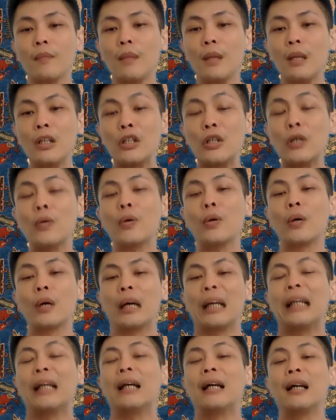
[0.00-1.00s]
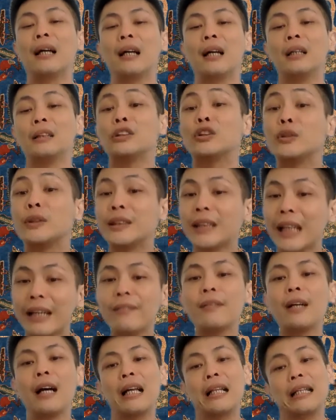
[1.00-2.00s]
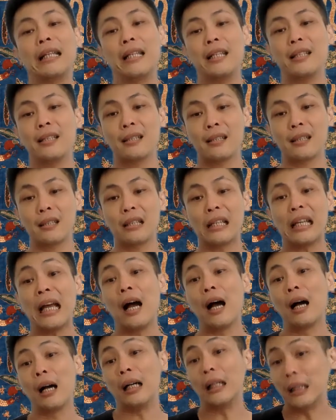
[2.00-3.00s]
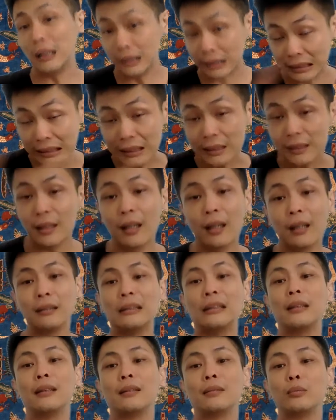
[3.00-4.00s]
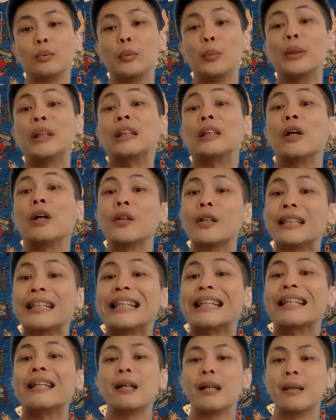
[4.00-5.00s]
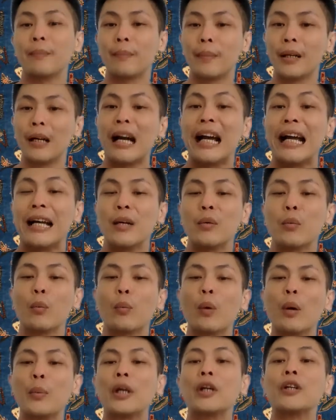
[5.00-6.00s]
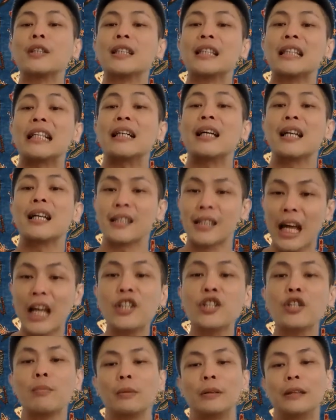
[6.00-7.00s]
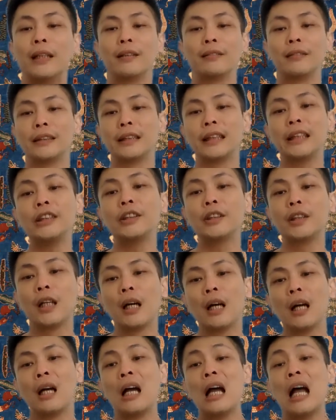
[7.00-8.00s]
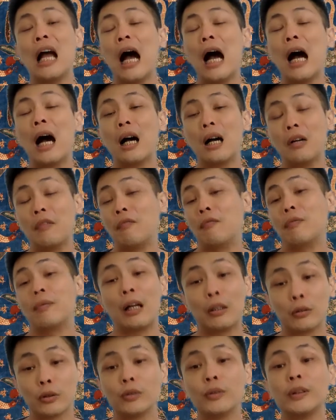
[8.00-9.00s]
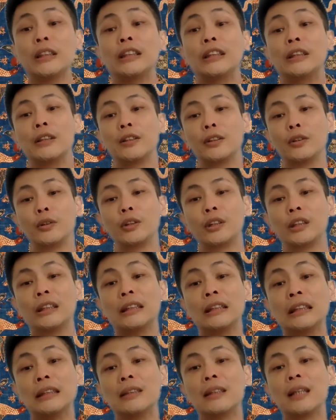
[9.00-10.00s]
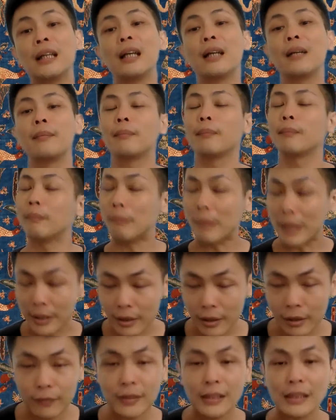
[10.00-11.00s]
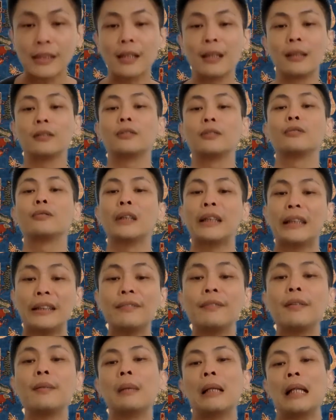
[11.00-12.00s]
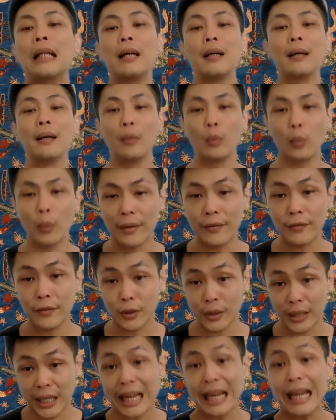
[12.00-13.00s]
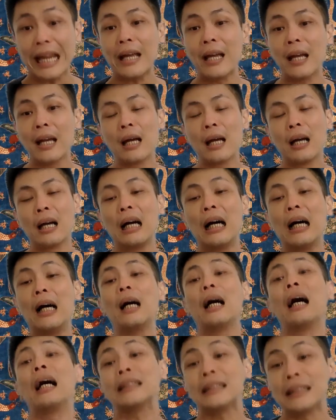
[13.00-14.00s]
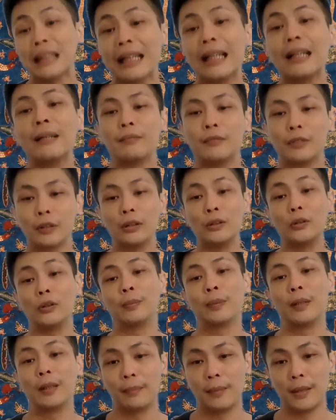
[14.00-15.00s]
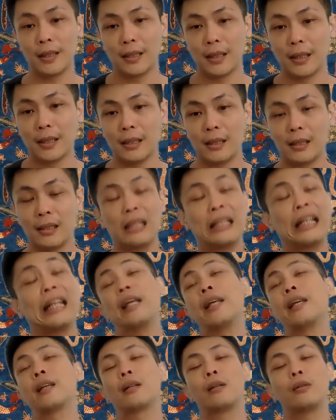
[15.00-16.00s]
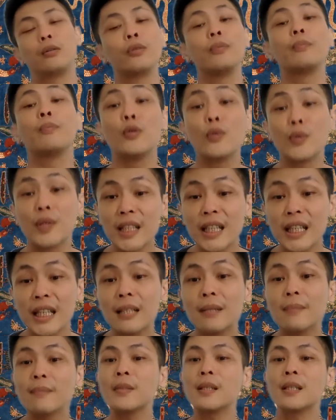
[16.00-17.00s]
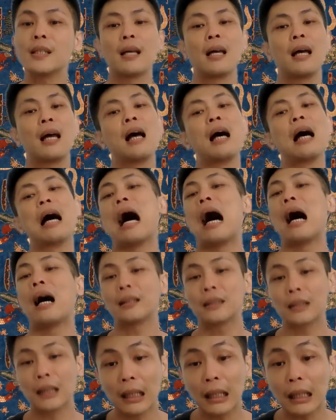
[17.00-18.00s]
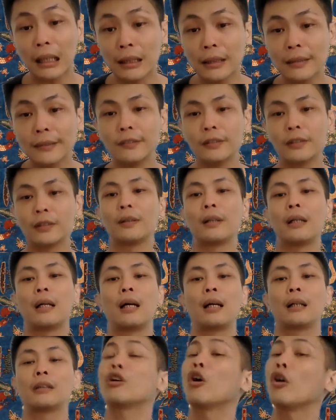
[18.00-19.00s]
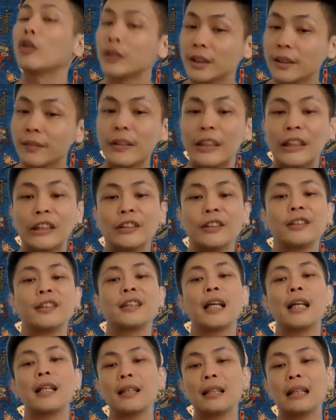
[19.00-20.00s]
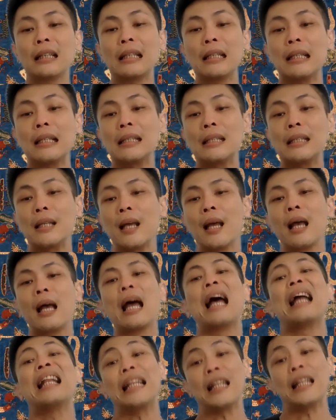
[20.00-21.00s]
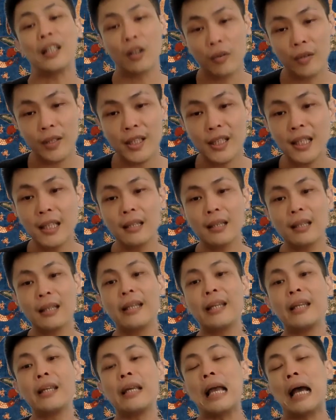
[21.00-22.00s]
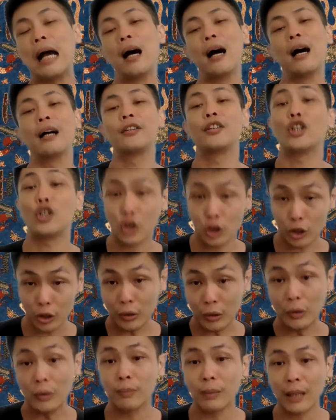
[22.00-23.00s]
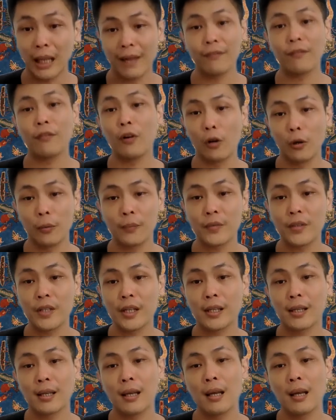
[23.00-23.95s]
So to safeguard these, what we consider as tangible heritage, cultural institutions that many of us are already familiar with today are set up for those purposes. So they include museums, archives, conservation centers, and increasingly digital platforms.